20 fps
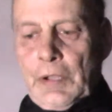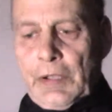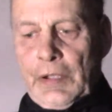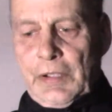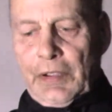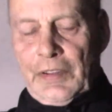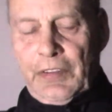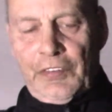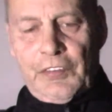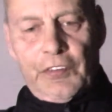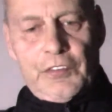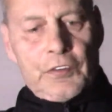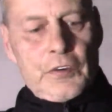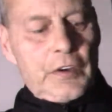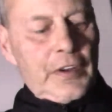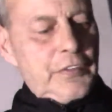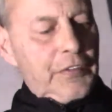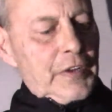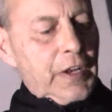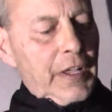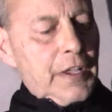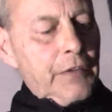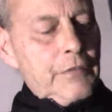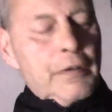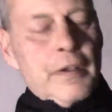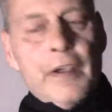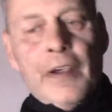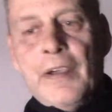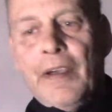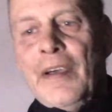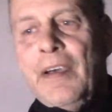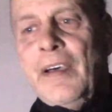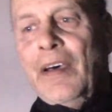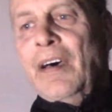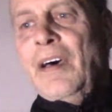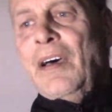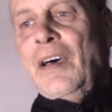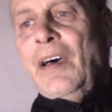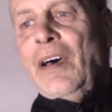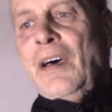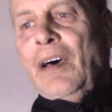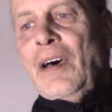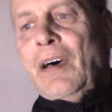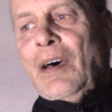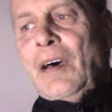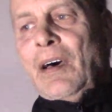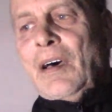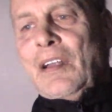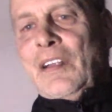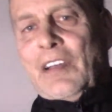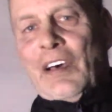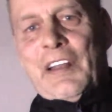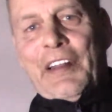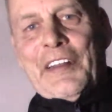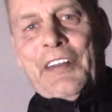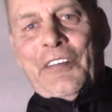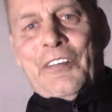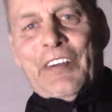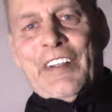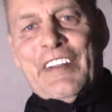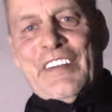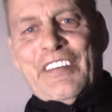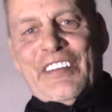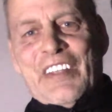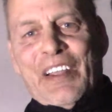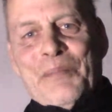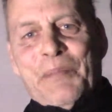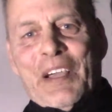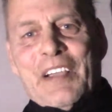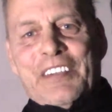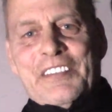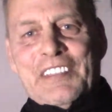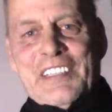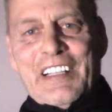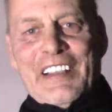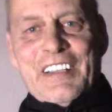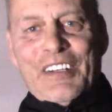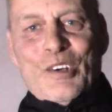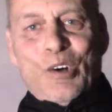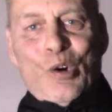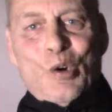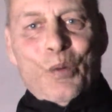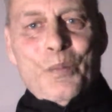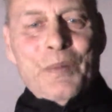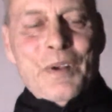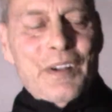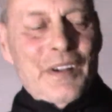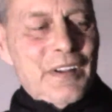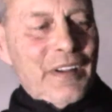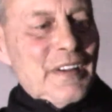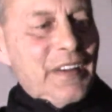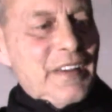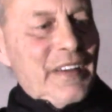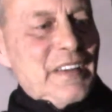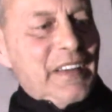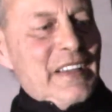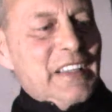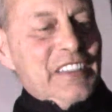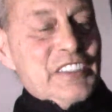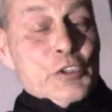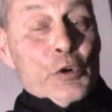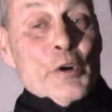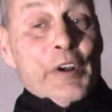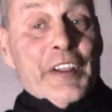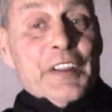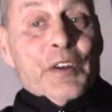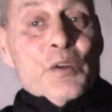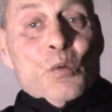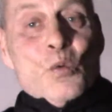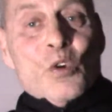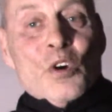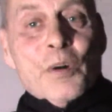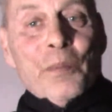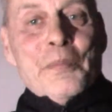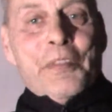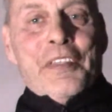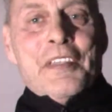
this is Crazy Dave. Not at the range, I'm actually at home, enjoying the warmth.